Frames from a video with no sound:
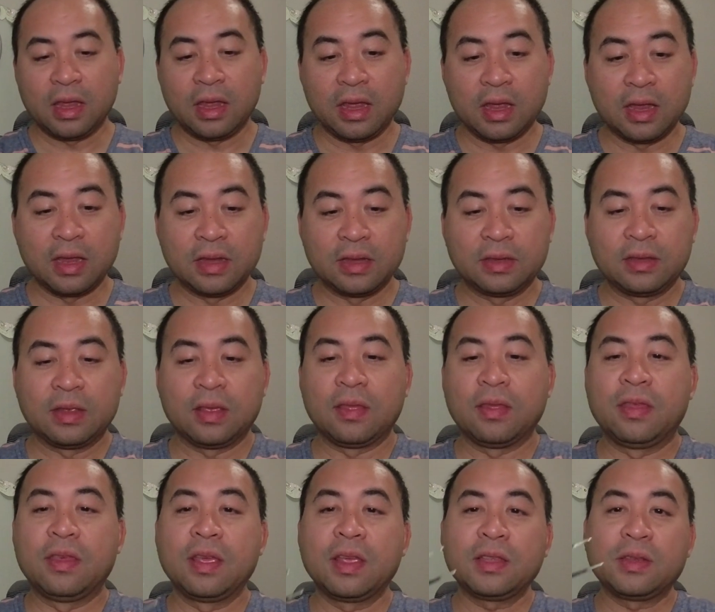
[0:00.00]
is
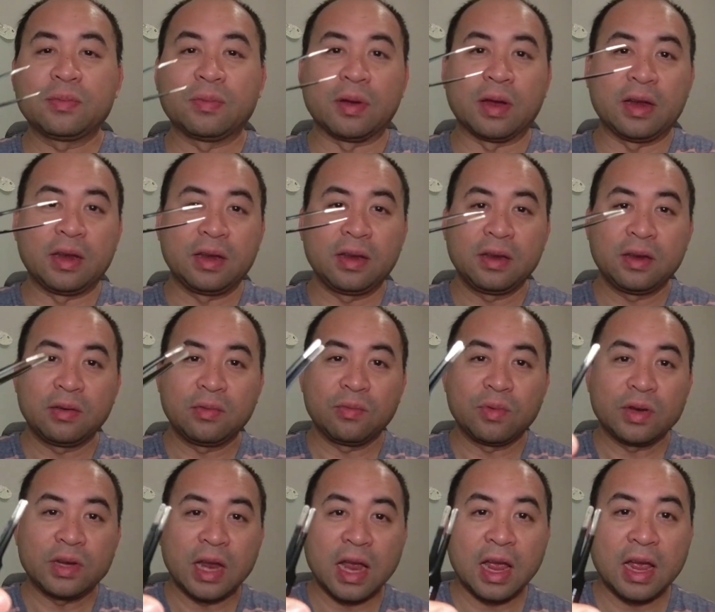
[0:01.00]
this one,
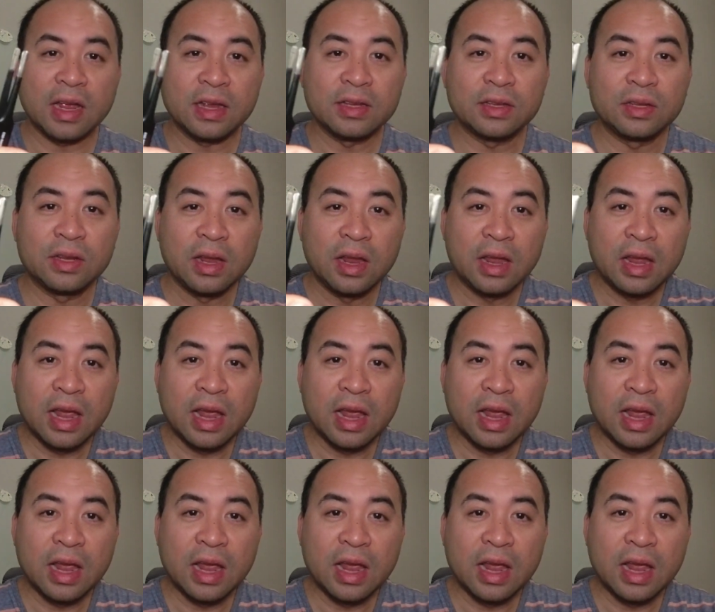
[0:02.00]
which has,